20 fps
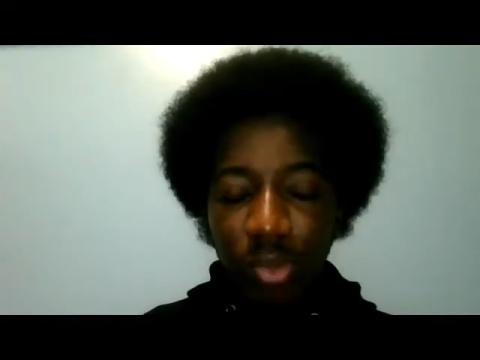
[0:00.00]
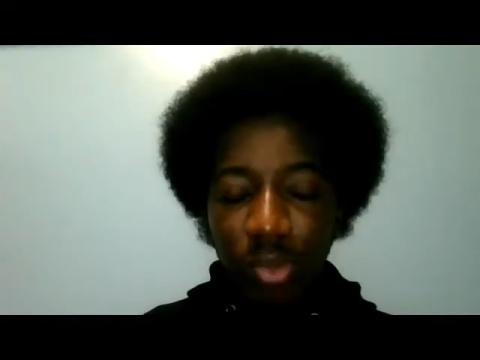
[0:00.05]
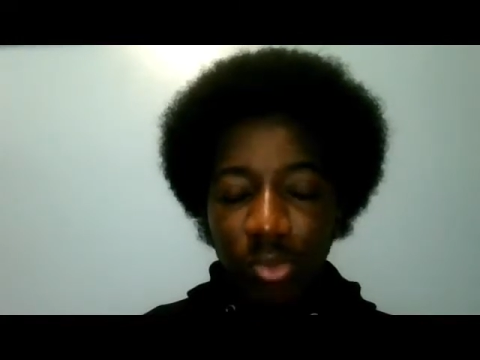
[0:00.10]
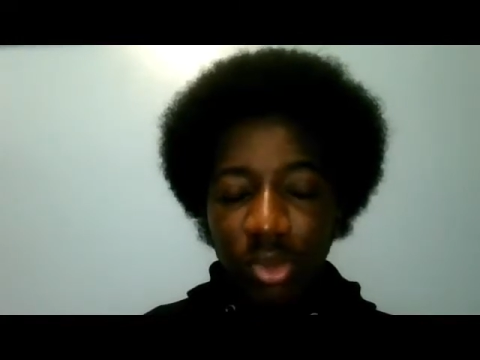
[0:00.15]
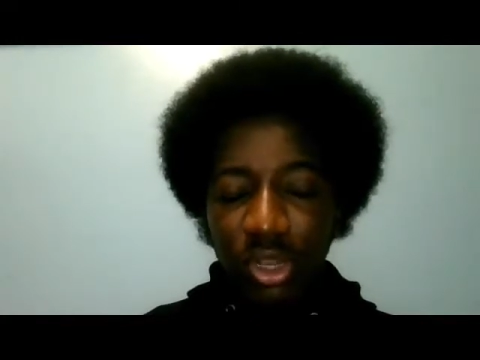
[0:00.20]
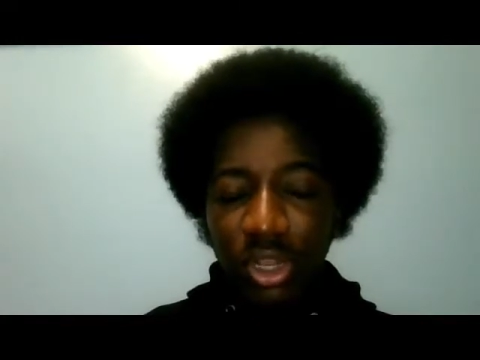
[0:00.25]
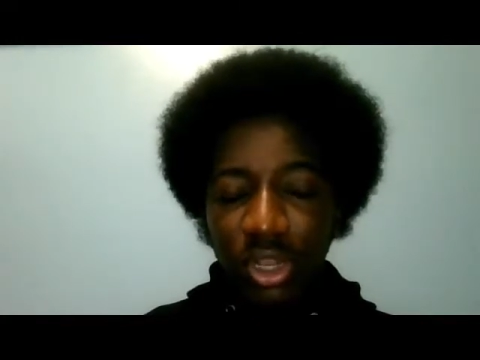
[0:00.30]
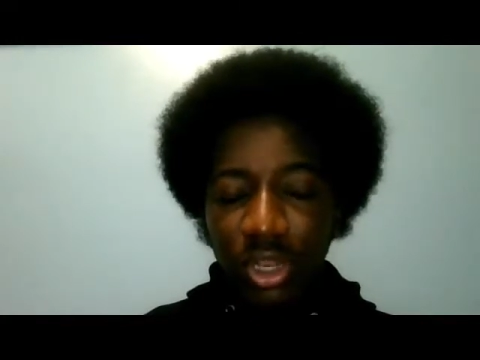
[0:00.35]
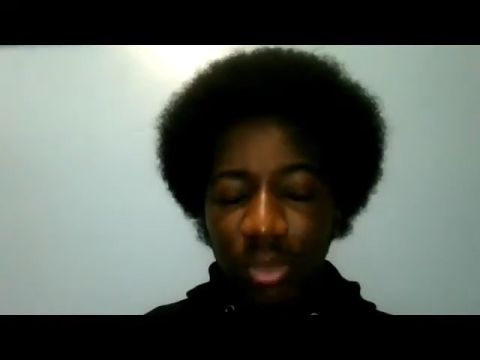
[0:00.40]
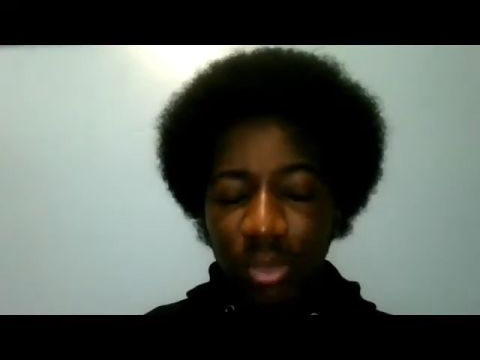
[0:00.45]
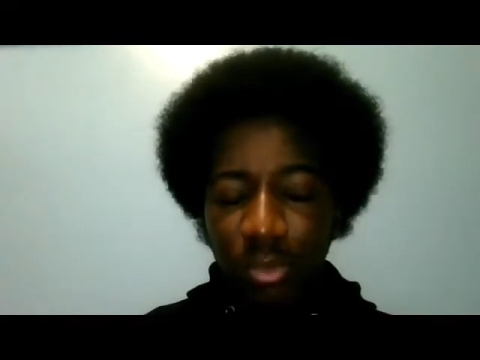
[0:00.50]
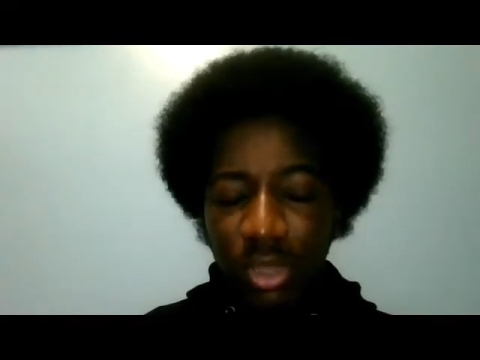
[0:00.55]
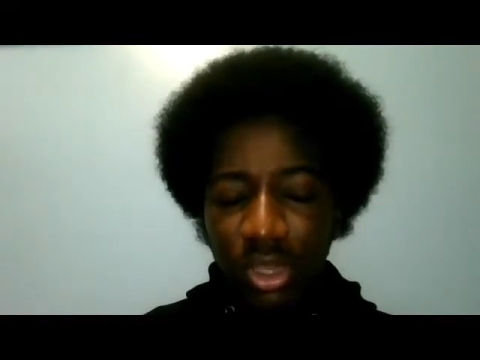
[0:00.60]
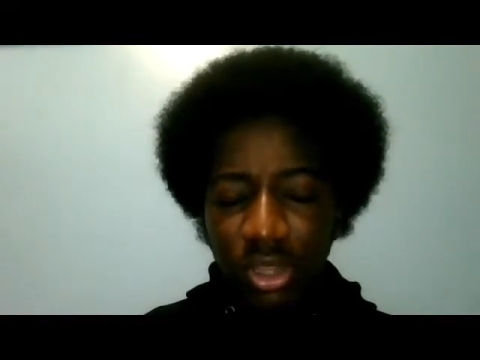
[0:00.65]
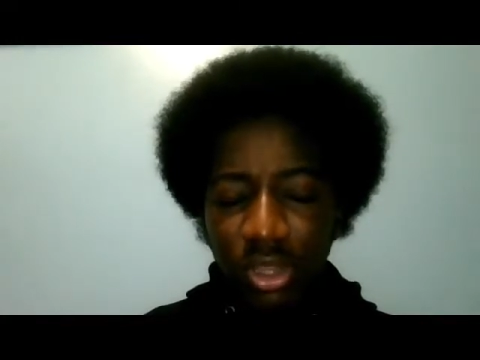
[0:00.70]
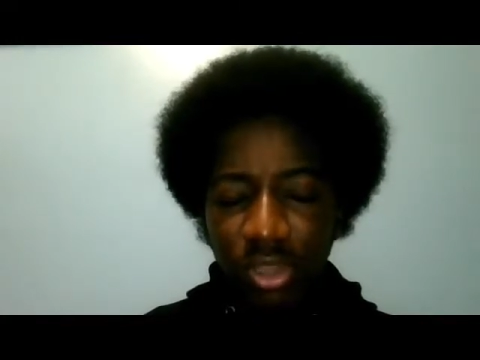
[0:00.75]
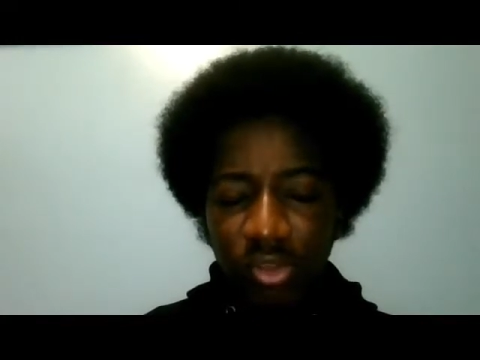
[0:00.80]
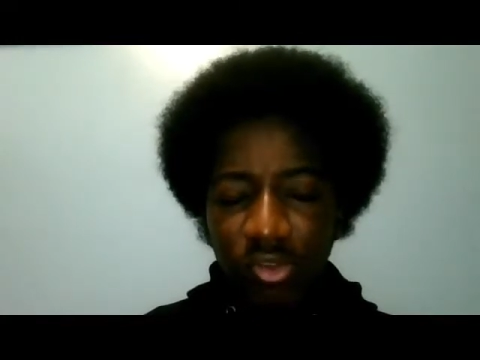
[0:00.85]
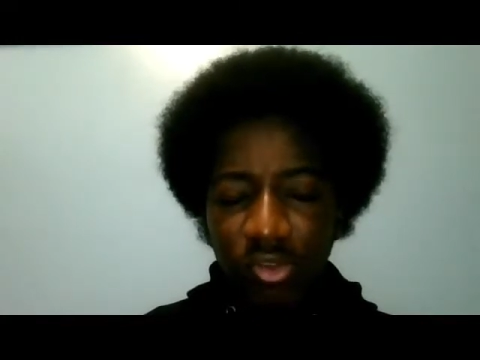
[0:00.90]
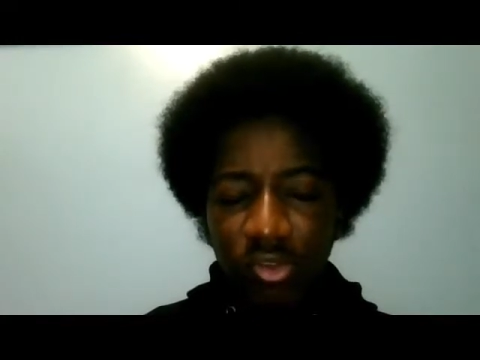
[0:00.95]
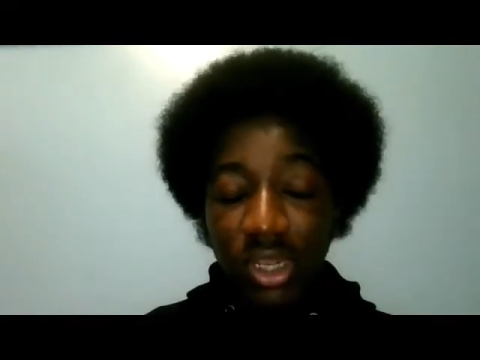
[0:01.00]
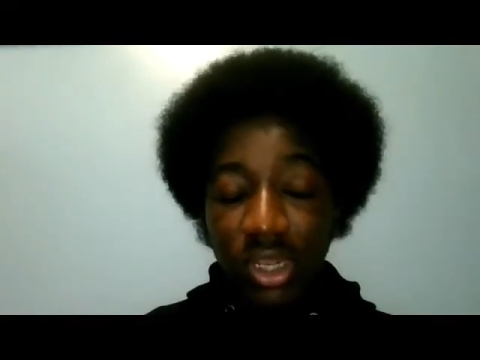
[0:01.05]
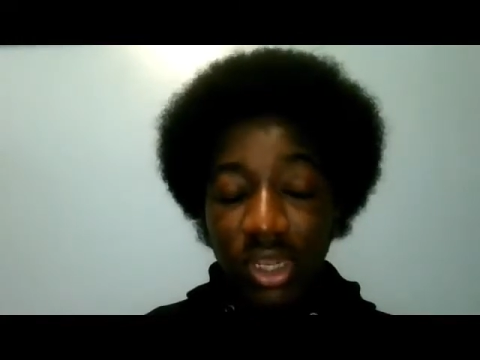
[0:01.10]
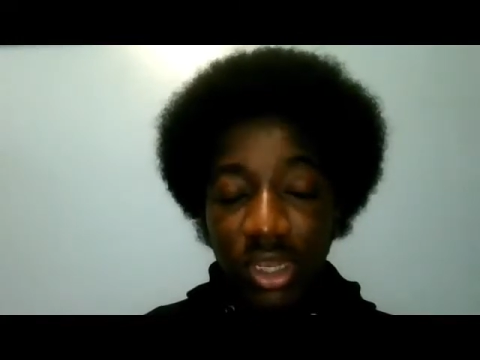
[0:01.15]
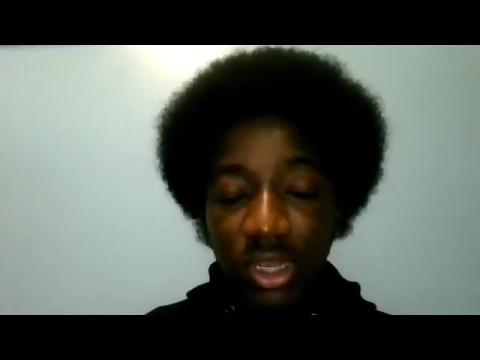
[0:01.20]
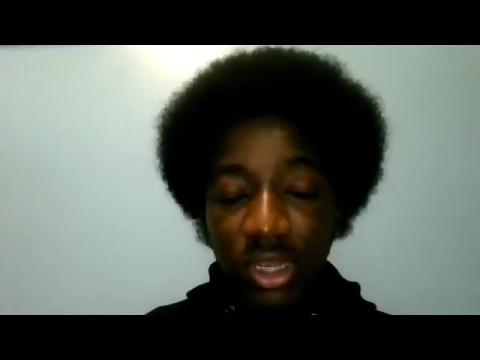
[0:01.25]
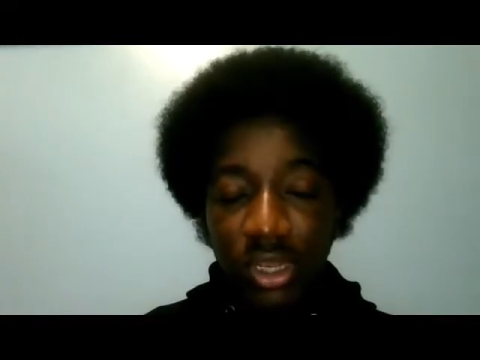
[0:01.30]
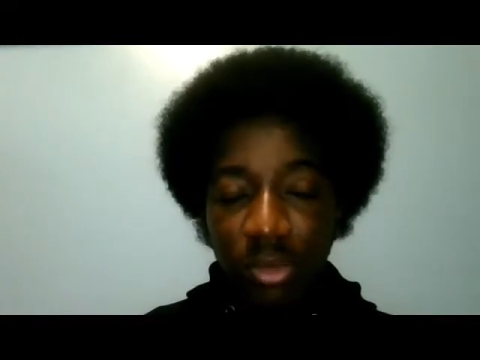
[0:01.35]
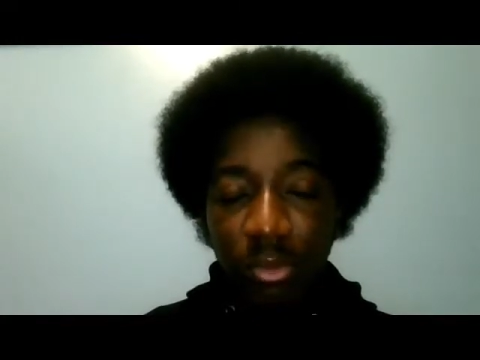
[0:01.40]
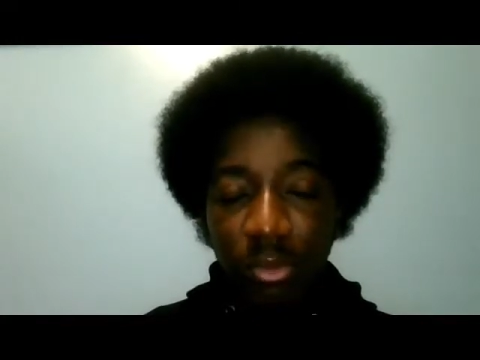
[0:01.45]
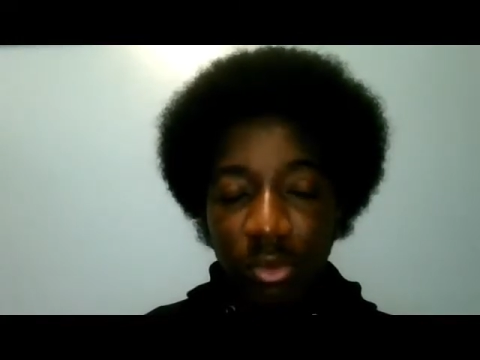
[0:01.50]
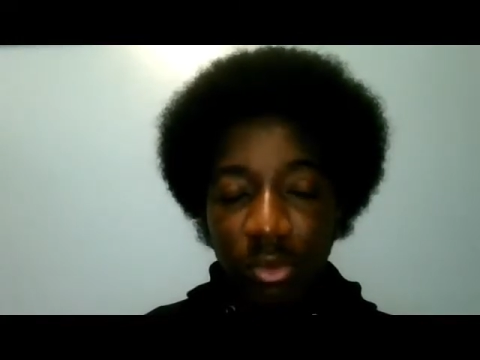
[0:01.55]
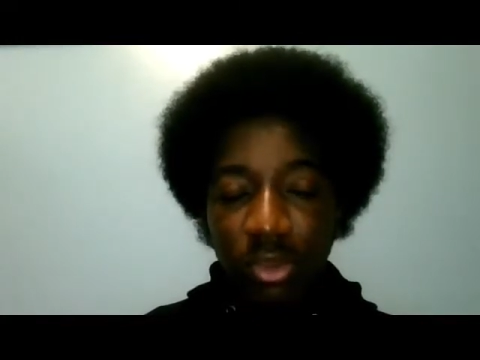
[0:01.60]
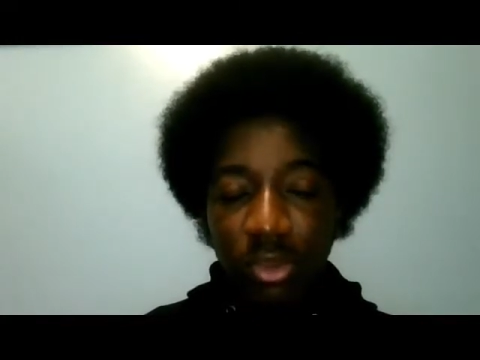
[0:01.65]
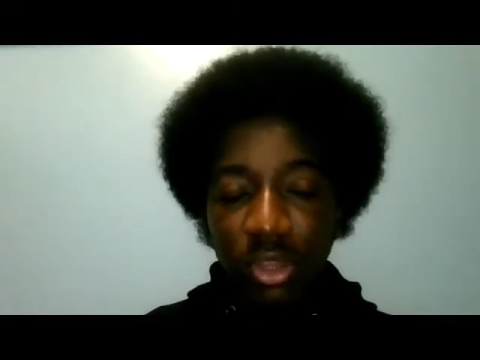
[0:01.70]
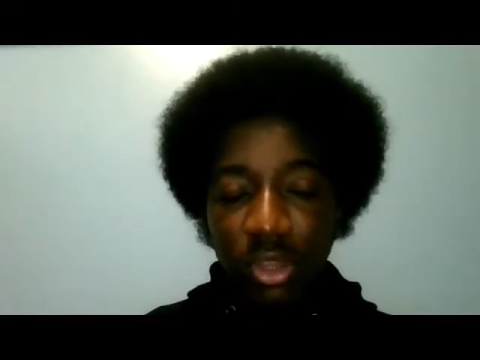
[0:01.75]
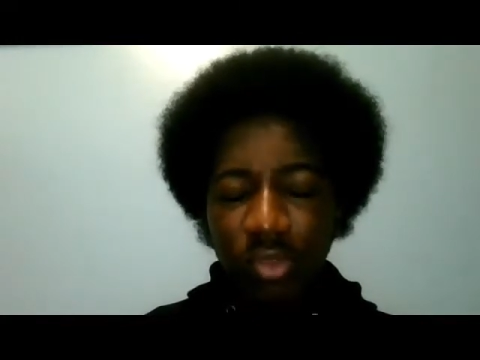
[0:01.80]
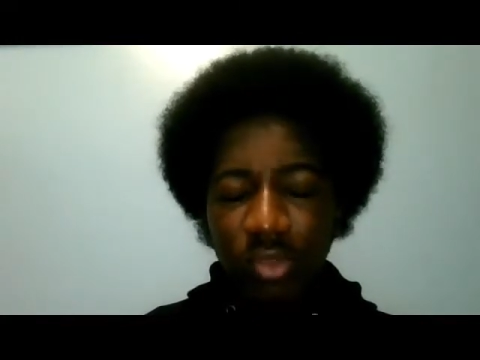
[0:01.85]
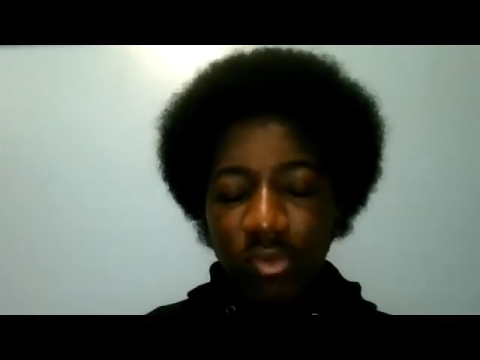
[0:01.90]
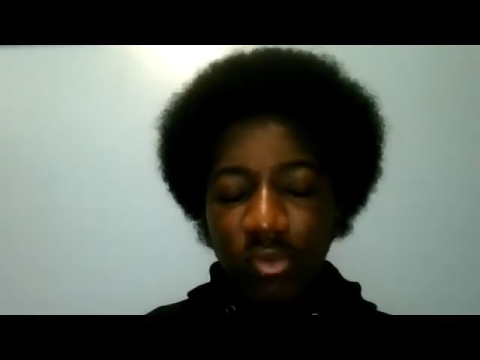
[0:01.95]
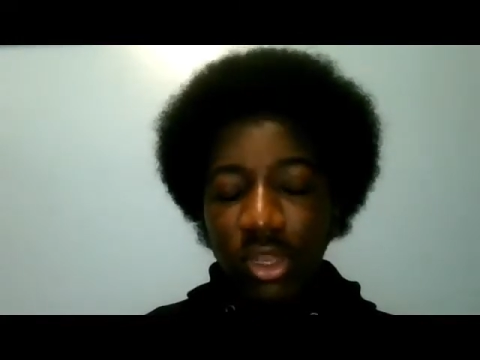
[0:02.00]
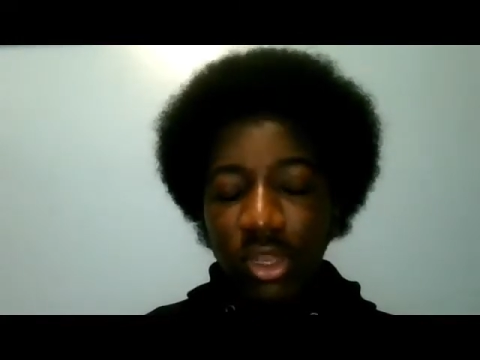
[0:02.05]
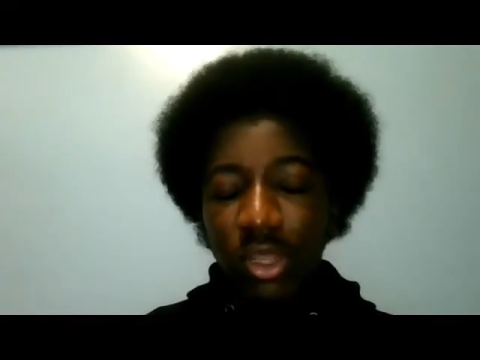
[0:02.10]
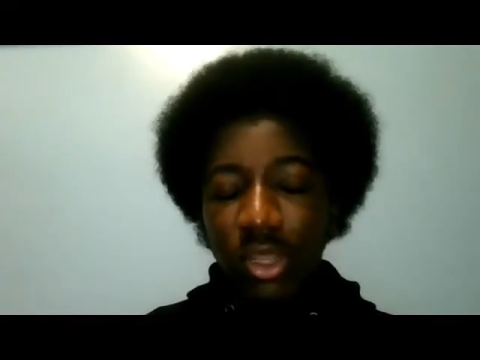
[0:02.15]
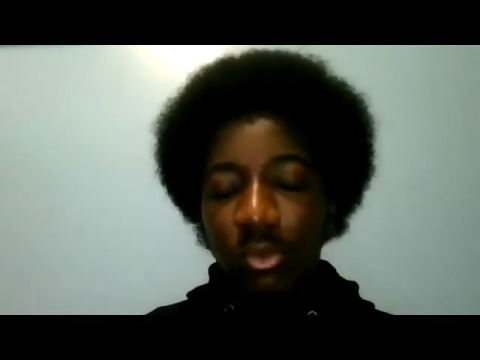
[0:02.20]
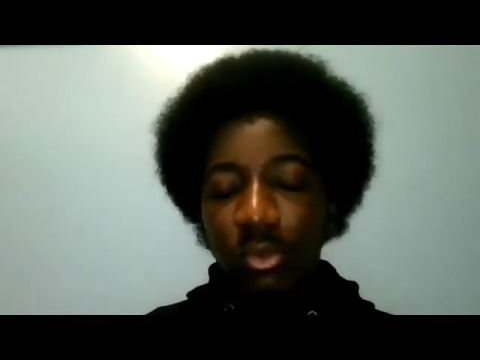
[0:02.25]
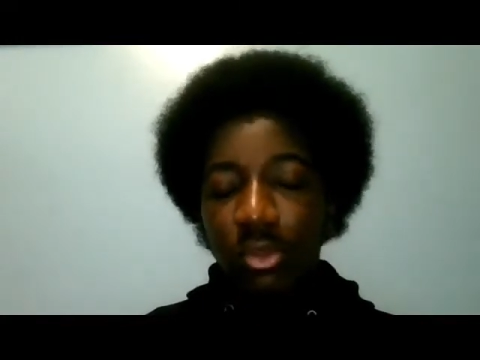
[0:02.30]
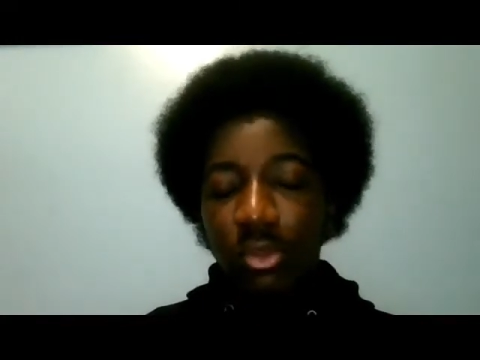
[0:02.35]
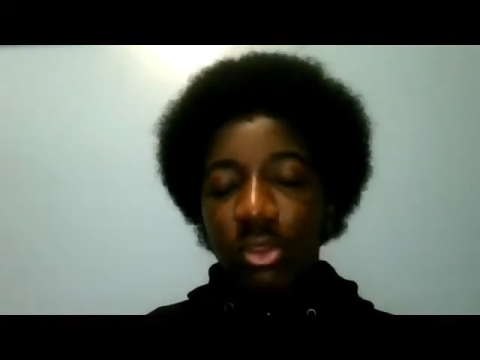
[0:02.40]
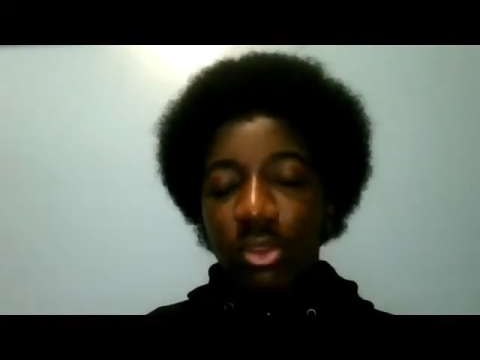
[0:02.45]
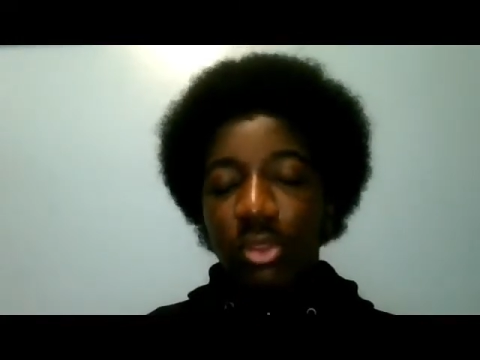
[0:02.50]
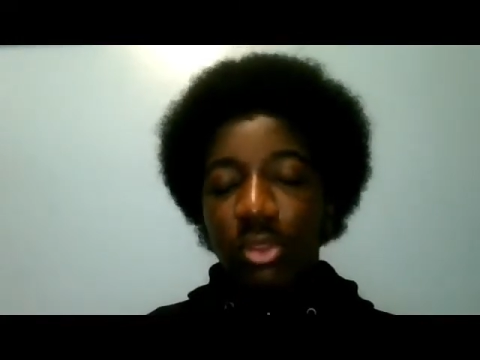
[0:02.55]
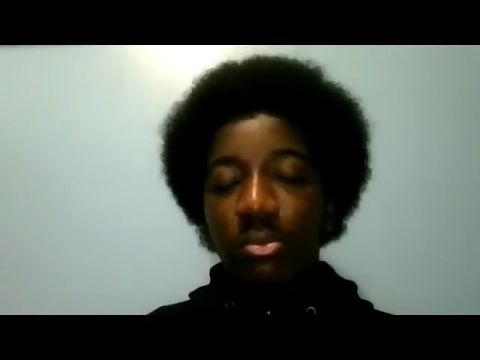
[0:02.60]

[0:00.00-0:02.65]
Pray that the message that needed to be received today was